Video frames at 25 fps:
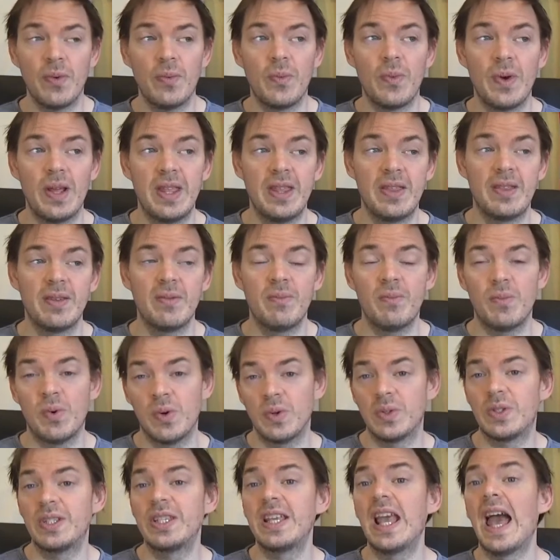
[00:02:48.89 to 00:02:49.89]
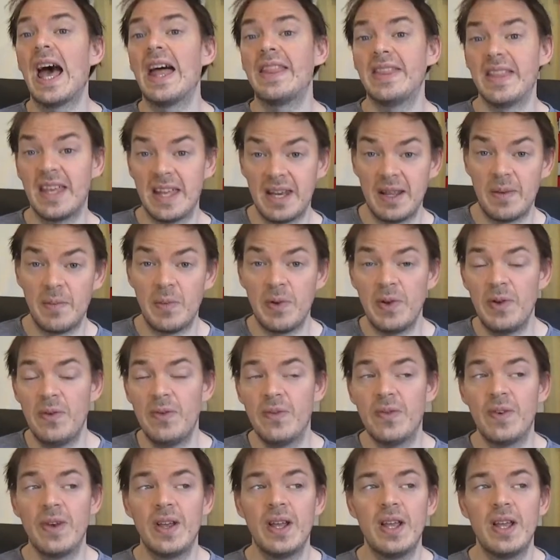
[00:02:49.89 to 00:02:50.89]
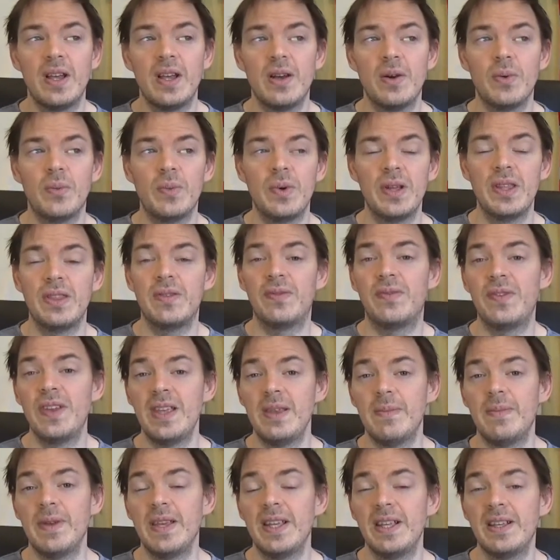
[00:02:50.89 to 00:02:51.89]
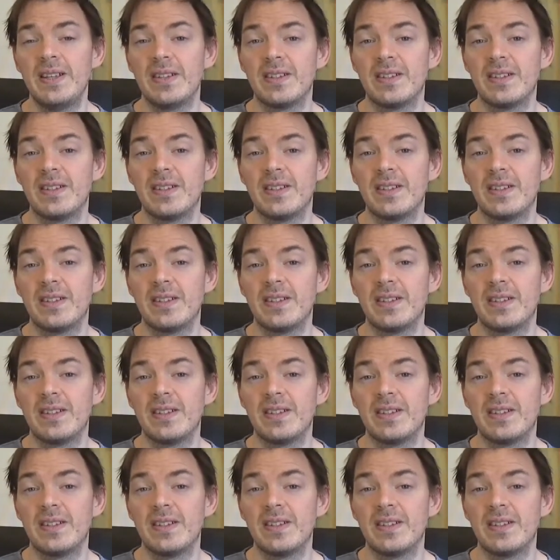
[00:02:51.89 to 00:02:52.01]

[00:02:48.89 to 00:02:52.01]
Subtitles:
with Morty and then a move with Phoebe.